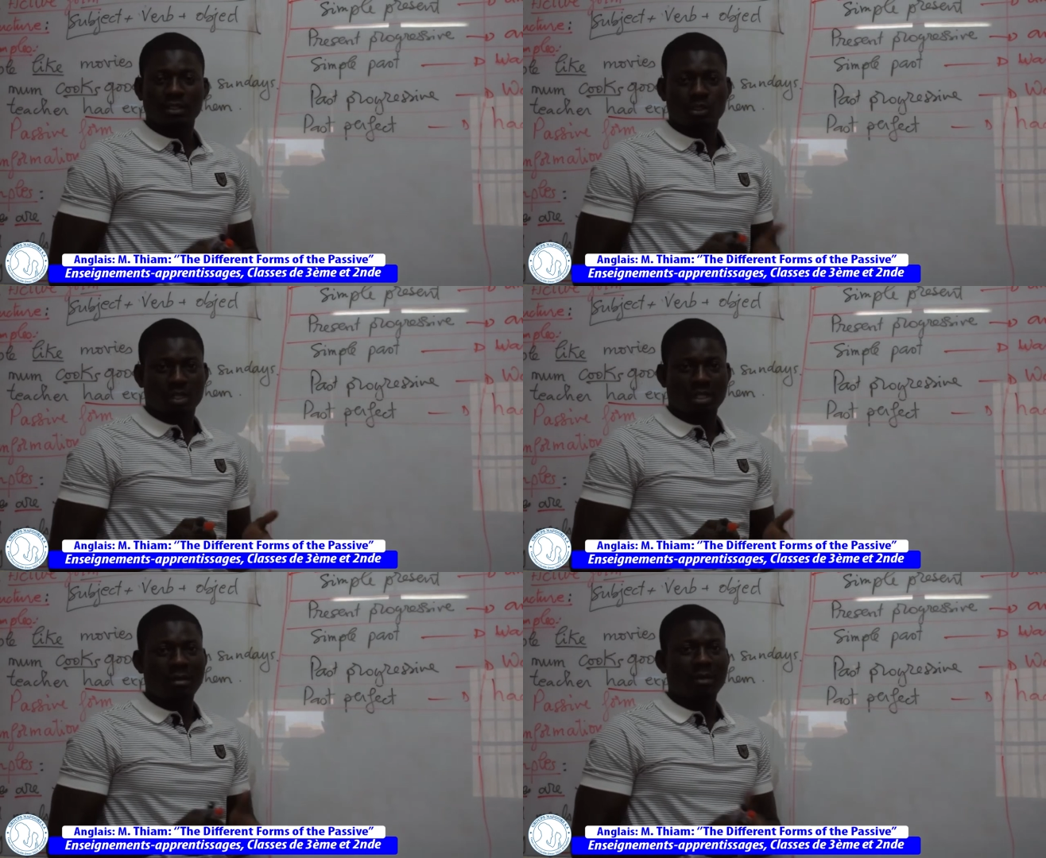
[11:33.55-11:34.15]

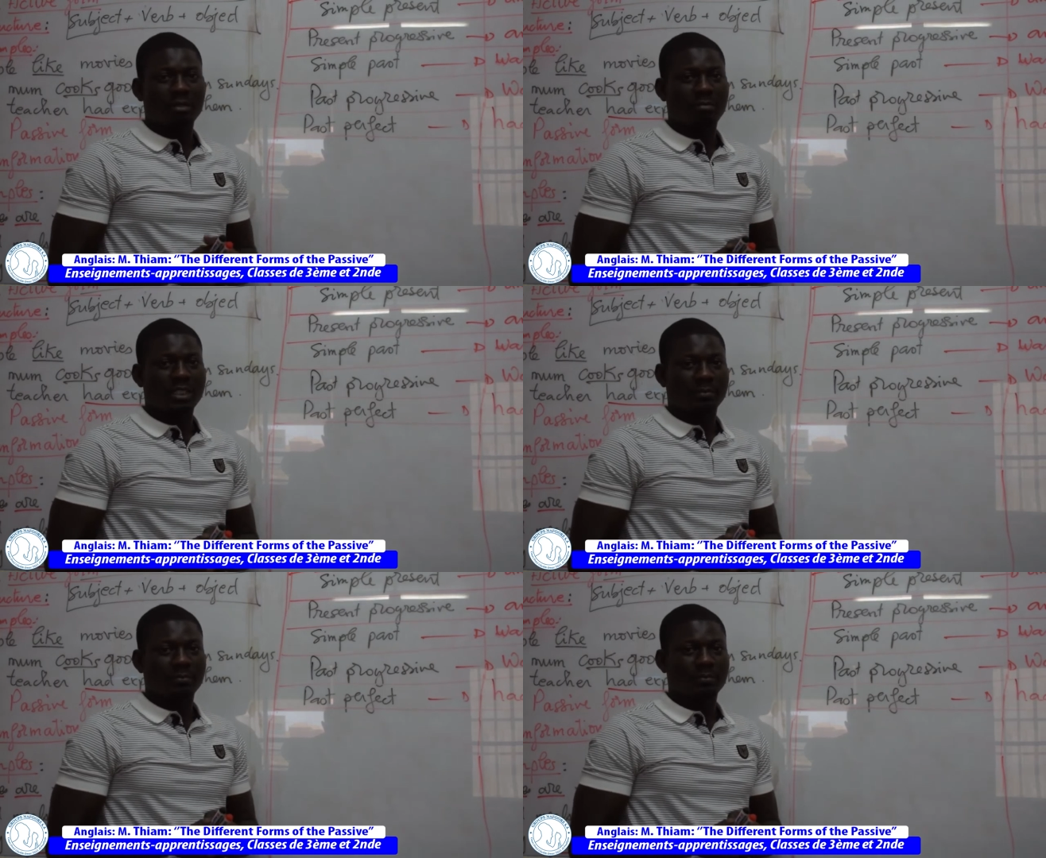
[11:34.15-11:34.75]
talking about the
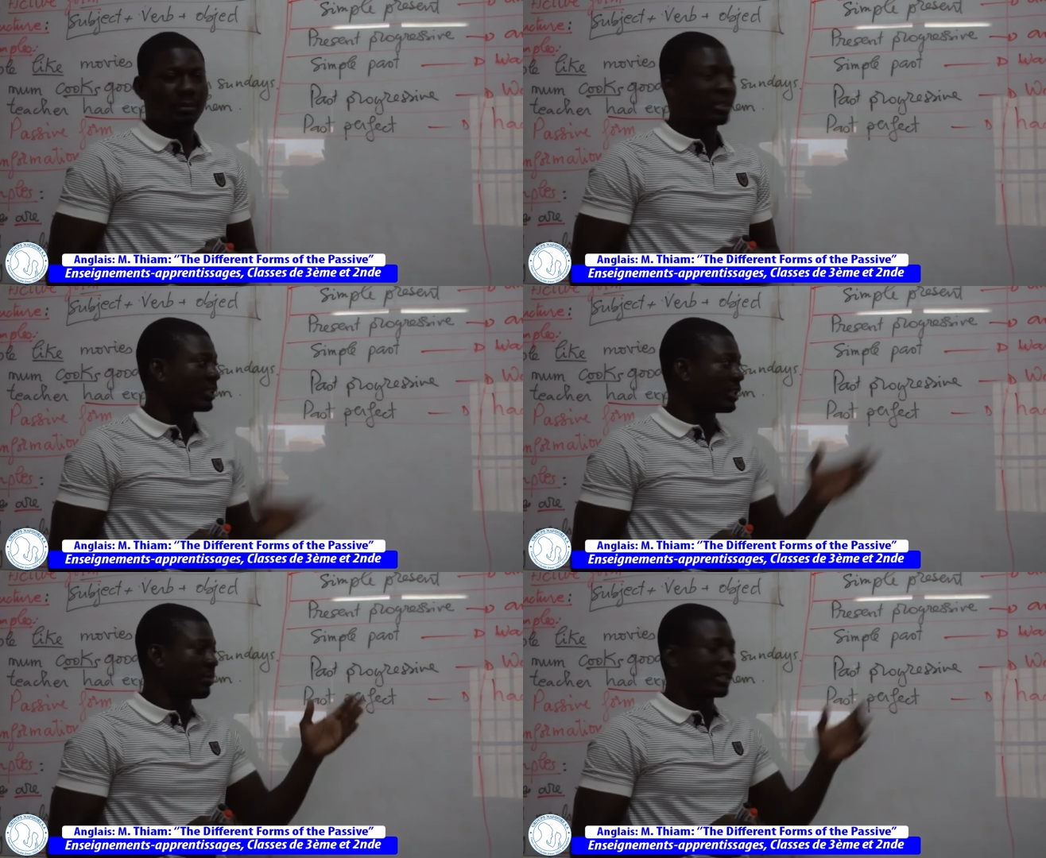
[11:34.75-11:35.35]
past, let's
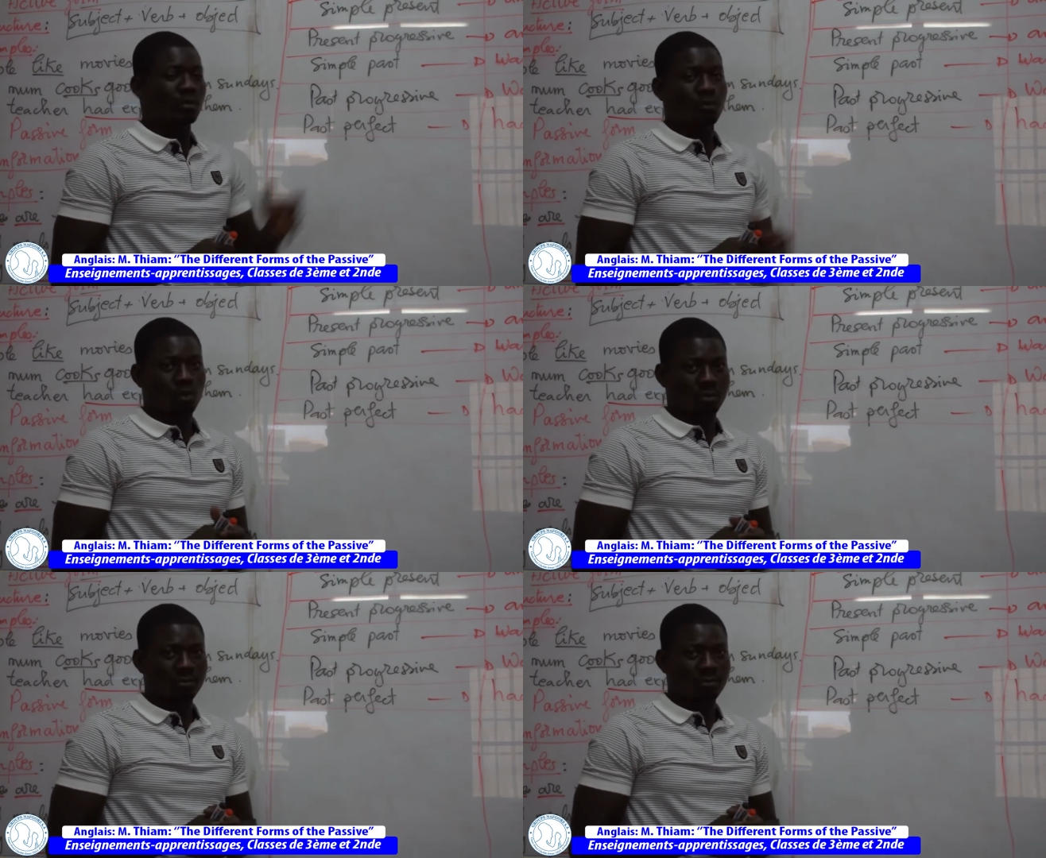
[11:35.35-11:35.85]
say the passive form.